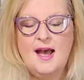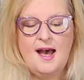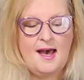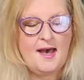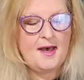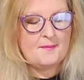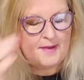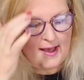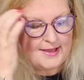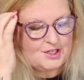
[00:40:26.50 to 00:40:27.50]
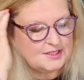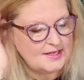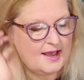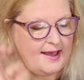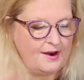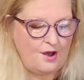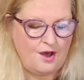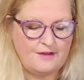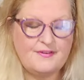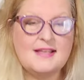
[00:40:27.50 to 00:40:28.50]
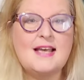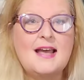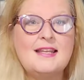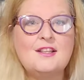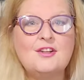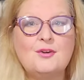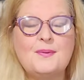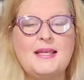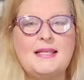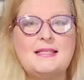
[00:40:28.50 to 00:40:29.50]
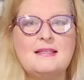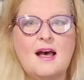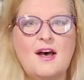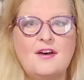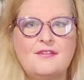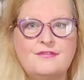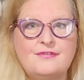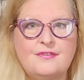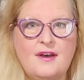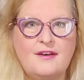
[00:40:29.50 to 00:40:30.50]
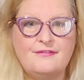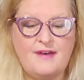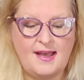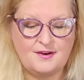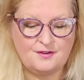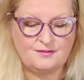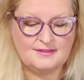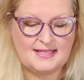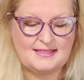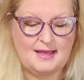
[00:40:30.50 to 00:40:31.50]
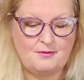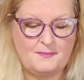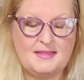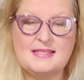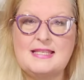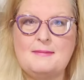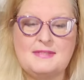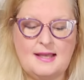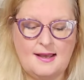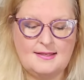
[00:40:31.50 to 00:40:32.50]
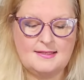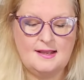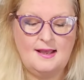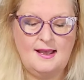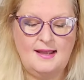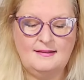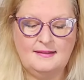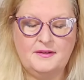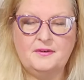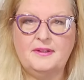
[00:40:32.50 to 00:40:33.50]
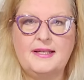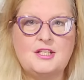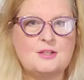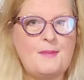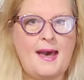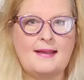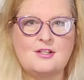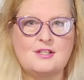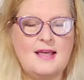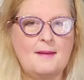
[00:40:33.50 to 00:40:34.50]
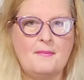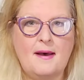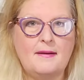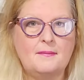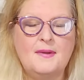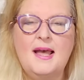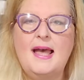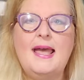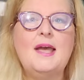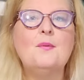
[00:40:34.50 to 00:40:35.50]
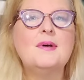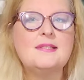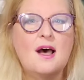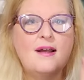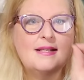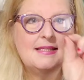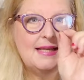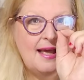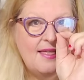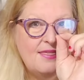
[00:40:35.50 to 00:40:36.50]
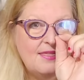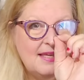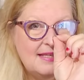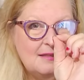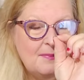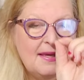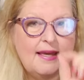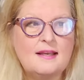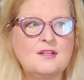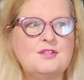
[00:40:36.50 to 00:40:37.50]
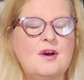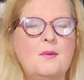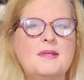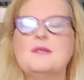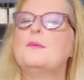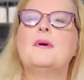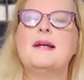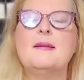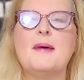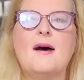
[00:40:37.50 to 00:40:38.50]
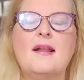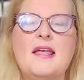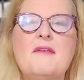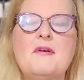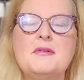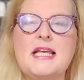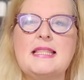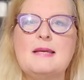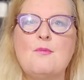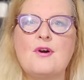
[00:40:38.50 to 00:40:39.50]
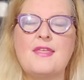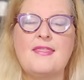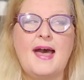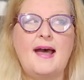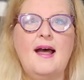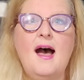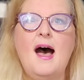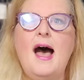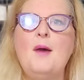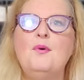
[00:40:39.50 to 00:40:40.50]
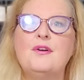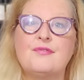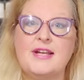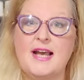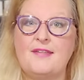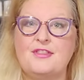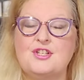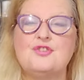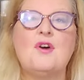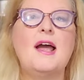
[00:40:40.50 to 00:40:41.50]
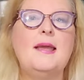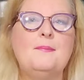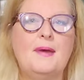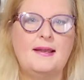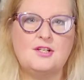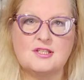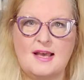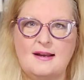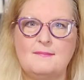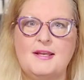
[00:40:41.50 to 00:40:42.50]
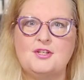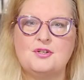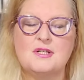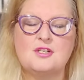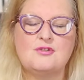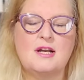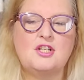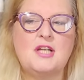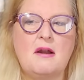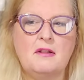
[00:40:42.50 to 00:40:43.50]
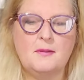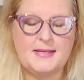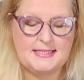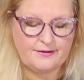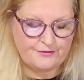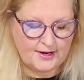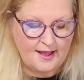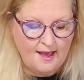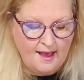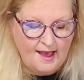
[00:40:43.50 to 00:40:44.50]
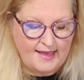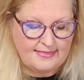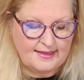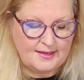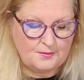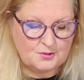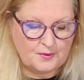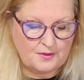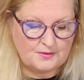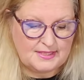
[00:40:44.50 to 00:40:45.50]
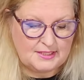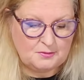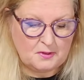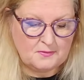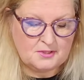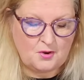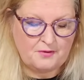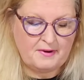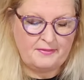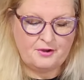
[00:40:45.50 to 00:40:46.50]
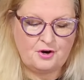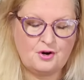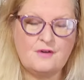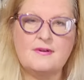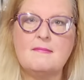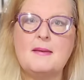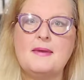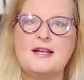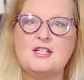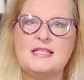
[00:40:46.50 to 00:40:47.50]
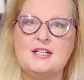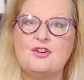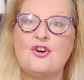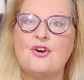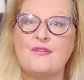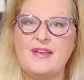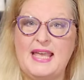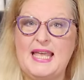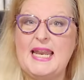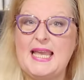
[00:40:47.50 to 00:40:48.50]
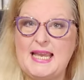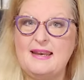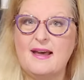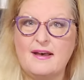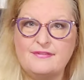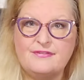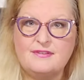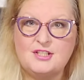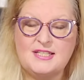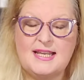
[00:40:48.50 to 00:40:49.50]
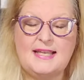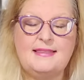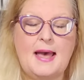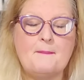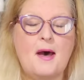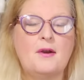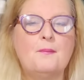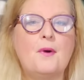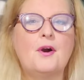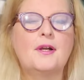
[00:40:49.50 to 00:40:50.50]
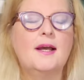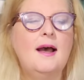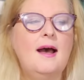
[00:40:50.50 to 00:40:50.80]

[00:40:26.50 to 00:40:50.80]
I just cut off a tiny little piece of vinyl, like that would be the same size, and literally just patched that bottom. It was honestly this big, so I wasn't worried about it. If it was anything more than that, I would have recut the stripe and just kind of made sure it stretched out a little bit different. I think it was one of those things where it was going around the curve and maybe I just didn't curve in enough to hit that bottom mark.